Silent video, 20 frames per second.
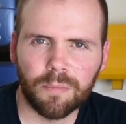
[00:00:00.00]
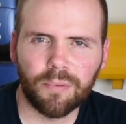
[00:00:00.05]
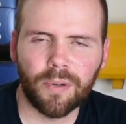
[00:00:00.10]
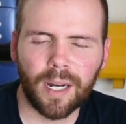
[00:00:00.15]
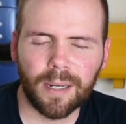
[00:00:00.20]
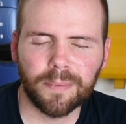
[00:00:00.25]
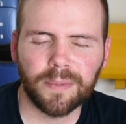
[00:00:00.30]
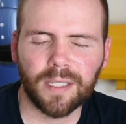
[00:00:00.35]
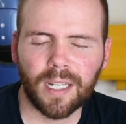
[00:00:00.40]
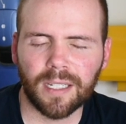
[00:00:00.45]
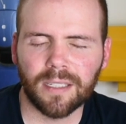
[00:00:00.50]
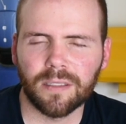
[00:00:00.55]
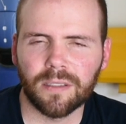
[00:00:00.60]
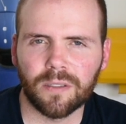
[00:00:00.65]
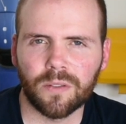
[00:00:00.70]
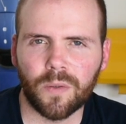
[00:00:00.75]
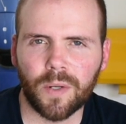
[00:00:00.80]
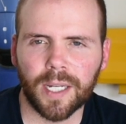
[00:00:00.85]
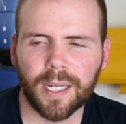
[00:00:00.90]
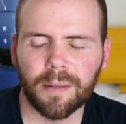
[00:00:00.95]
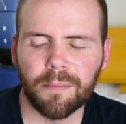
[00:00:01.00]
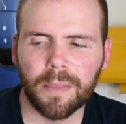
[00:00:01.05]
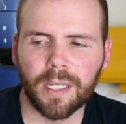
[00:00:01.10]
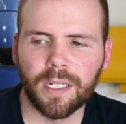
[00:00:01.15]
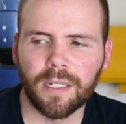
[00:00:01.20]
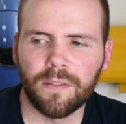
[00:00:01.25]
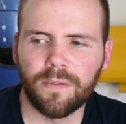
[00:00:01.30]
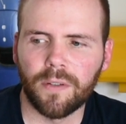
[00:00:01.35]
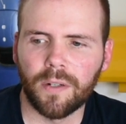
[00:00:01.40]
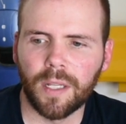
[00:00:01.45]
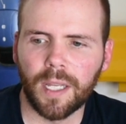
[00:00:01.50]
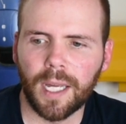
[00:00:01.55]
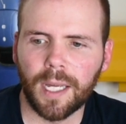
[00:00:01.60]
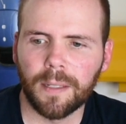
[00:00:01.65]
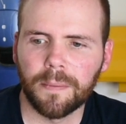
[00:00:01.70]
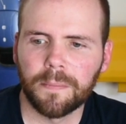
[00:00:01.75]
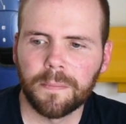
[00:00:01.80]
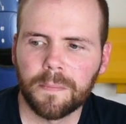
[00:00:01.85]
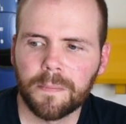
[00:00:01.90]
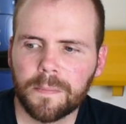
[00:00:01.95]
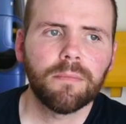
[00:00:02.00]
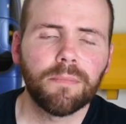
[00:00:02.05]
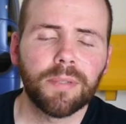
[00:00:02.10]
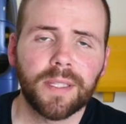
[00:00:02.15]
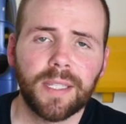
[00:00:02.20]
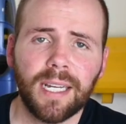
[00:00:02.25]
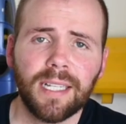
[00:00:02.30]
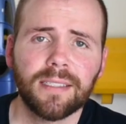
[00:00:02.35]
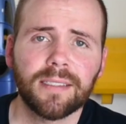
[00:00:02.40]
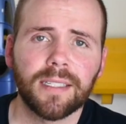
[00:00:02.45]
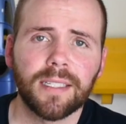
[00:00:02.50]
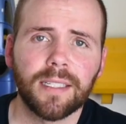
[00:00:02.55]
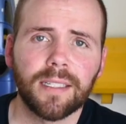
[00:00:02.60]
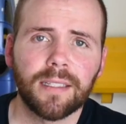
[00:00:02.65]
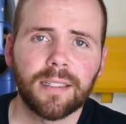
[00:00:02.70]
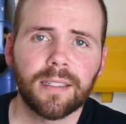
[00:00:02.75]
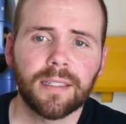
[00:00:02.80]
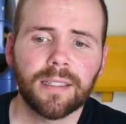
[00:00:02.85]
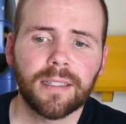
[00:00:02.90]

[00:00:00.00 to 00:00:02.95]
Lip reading: prop sizes are recommended for that. But that's it.